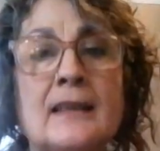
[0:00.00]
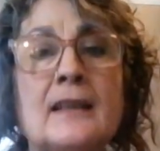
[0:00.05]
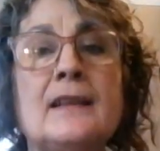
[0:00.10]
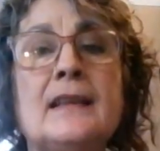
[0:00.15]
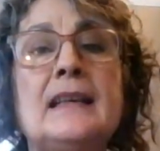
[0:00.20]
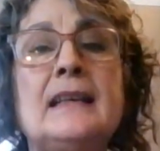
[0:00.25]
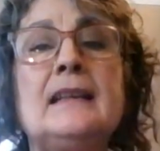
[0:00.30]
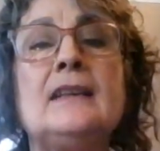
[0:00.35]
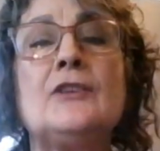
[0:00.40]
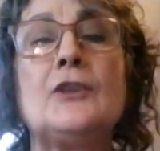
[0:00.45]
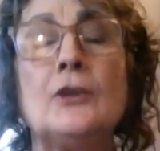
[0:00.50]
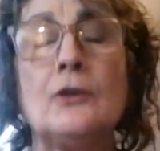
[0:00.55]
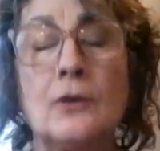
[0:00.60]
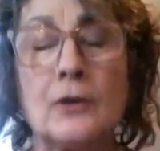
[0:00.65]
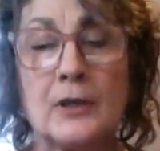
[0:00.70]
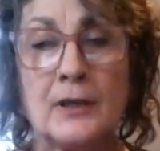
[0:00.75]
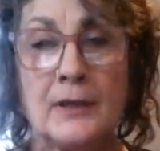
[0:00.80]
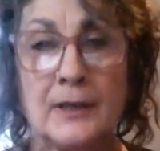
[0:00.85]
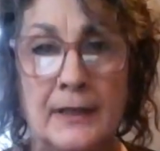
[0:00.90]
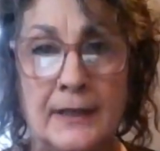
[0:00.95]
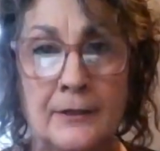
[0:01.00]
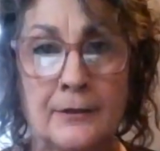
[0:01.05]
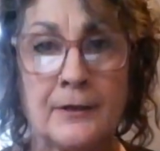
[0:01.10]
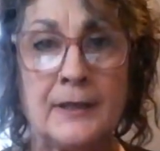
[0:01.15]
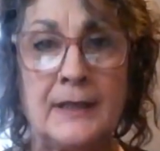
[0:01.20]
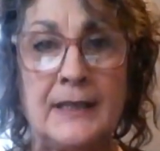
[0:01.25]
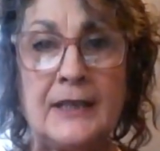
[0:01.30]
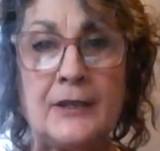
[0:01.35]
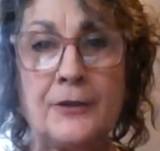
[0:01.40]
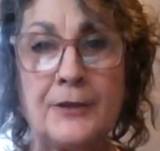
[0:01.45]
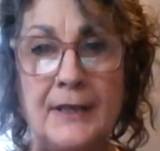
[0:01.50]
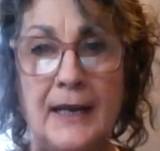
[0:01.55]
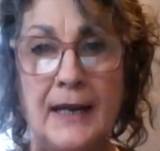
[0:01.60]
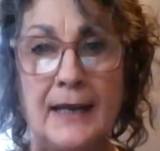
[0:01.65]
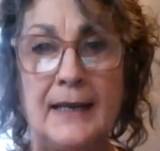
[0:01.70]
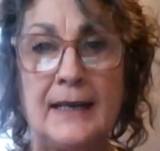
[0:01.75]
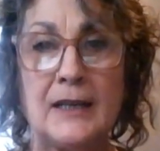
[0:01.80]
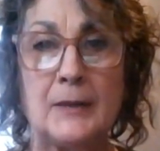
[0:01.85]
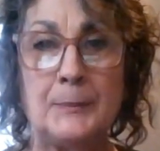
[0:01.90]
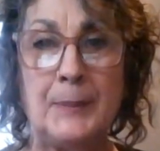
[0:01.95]
You are literally
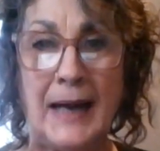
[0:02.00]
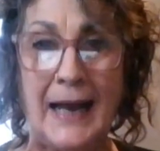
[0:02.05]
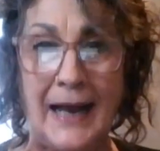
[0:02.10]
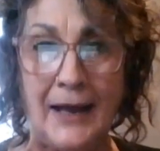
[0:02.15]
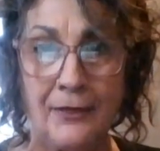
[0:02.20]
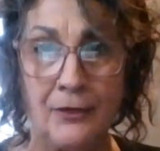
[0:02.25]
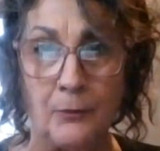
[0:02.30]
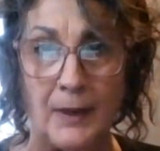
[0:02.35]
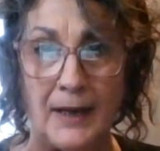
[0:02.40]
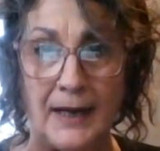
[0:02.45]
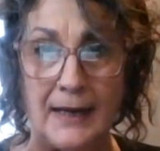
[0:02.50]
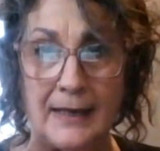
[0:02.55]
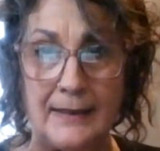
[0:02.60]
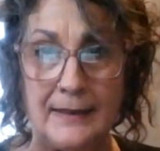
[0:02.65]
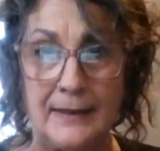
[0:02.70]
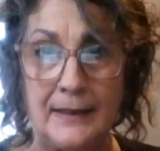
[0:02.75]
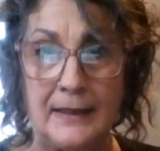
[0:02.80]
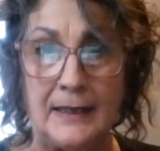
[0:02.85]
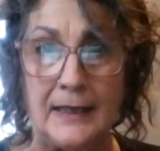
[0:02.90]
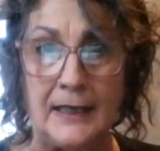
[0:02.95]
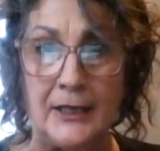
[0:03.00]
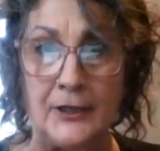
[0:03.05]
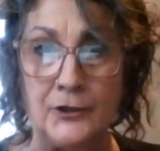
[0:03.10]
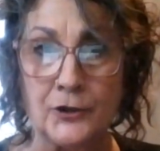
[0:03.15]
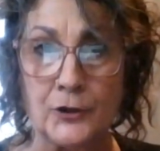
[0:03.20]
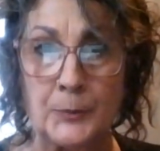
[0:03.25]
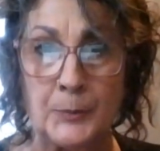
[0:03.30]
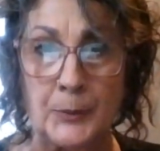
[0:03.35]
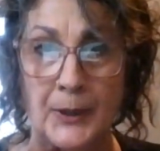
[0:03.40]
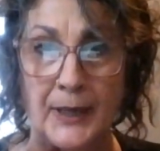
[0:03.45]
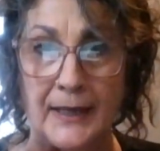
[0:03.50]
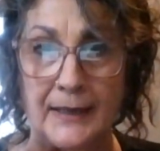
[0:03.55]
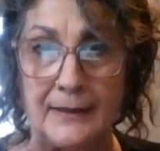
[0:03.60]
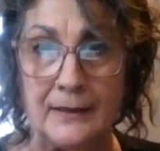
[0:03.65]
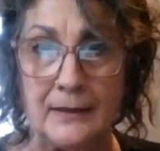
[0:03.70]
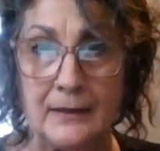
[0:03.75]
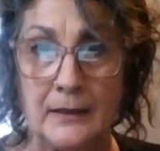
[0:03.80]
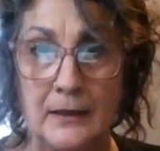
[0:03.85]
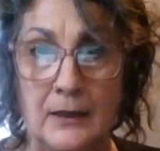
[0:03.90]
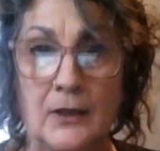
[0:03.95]
creating a pathway in your brain
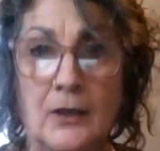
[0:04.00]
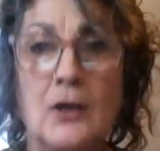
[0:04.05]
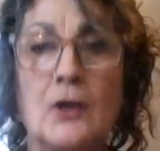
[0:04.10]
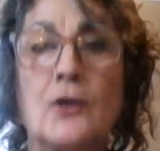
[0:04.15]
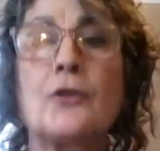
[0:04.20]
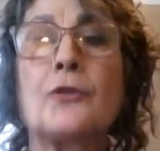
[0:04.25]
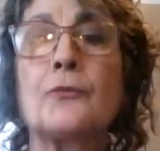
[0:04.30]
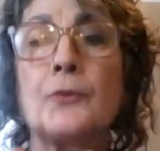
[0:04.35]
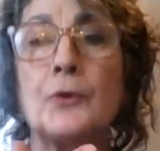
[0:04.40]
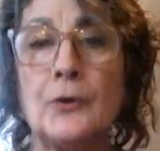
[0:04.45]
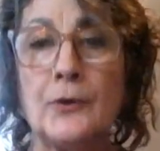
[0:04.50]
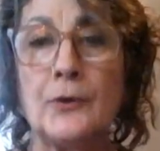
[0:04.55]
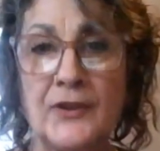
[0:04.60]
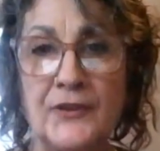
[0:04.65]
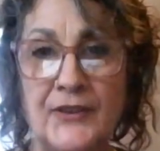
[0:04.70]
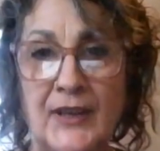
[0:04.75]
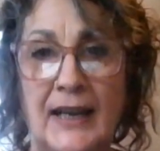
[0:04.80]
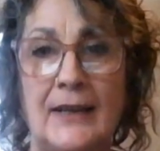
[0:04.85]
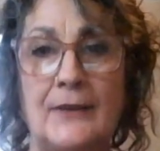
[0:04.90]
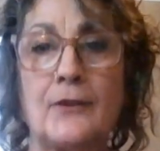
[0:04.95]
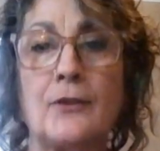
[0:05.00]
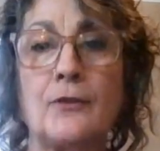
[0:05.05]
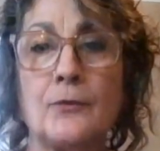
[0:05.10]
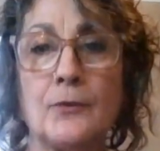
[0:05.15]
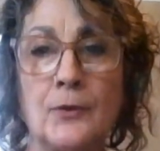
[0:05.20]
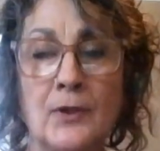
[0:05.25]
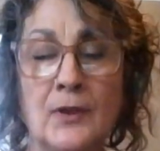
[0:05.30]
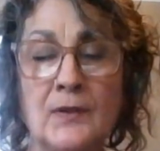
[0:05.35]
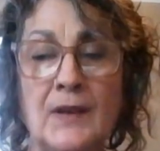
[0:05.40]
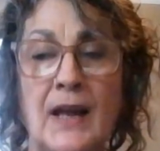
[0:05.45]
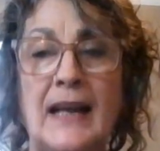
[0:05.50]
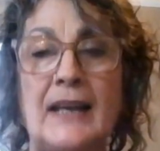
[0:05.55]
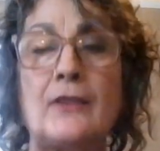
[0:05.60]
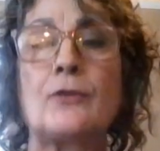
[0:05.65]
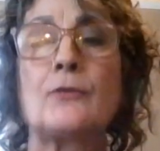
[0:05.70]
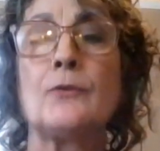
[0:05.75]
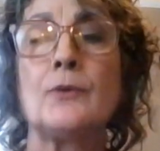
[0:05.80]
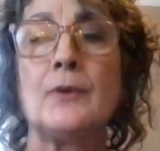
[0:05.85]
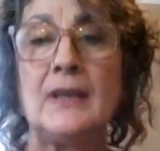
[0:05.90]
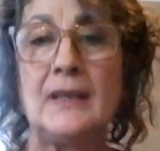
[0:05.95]
through the sound, through the light,
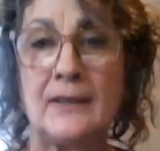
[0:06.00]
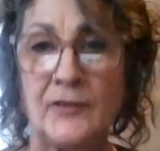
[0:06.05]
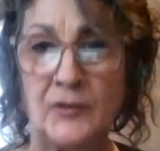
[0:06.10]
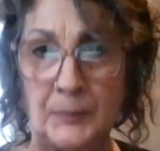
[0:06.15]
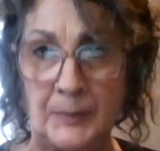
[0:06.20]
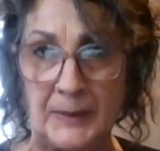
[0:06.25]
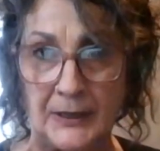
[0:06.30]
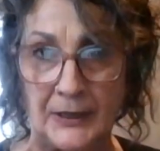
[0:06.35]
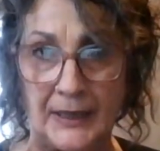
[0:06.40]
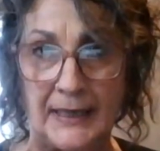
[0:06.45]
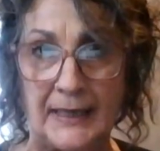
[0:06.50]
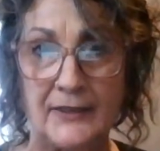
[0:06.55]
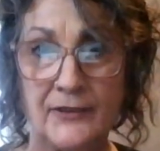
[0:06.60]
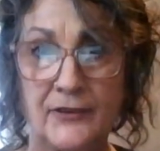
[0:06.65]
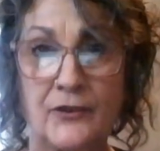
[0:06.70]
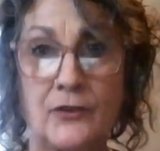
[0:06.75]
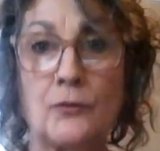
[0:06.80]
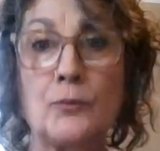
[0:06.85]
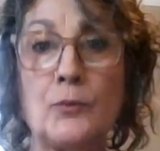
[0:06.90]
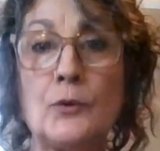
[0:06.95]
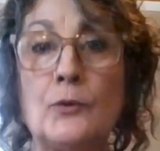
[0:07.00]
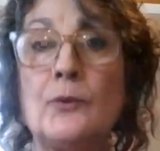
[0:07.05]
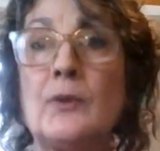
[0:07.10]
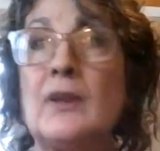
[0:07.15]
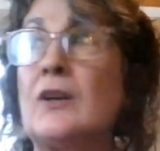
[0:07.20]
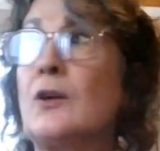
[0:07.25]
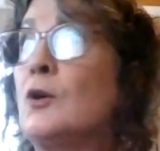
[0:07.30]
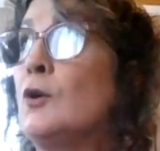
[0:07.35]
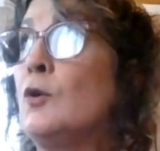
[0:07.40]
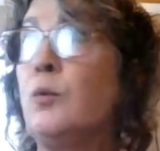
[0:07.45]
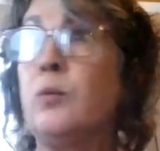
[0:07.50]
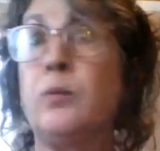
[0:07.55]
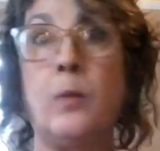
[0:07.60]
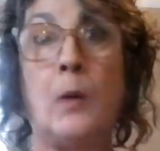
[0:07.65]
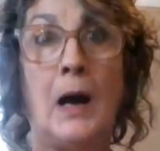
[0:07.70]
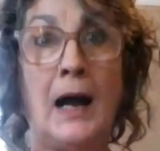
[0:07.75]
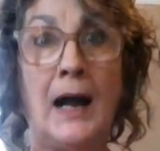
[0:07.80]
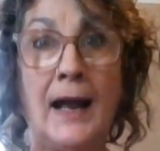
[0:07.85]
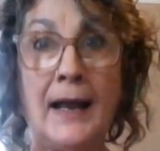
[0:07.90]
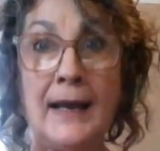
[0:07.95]
through the experience, through the
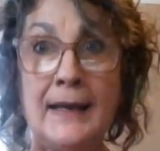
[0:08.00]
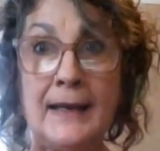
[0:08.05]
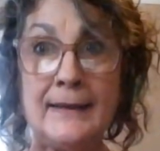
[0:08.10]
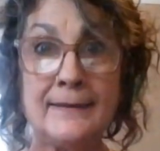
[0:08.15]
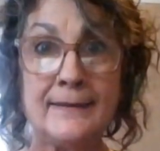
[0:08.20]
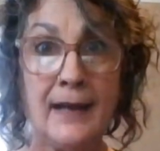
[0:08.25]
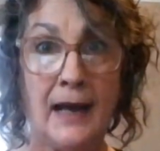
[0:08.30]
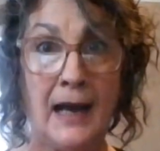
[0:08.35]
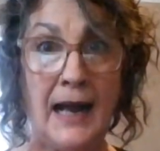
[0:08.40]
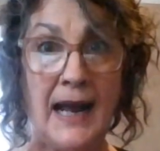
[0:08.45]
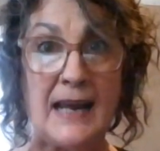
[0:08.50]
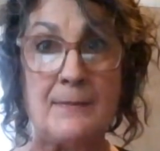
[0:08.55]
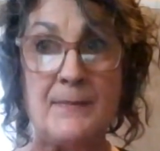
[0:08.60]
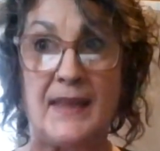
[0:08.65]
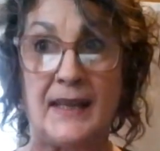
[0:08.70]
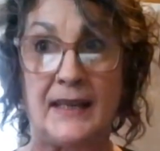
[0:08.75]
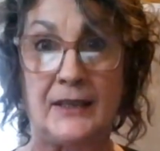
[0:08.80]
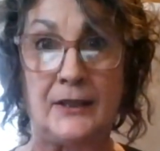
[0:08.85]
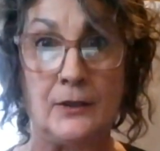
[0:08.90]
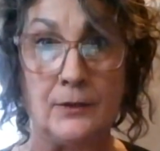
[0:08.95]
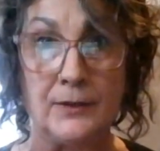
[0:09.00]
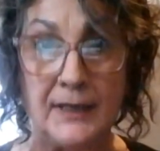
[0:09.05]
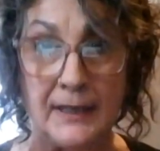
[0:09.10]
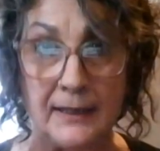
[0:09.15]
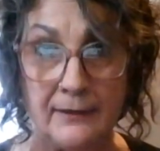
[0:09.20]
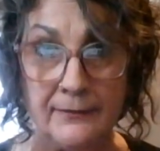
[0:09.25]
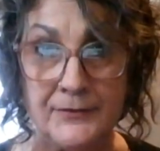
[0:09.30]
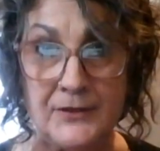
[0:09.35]
quiet time that you give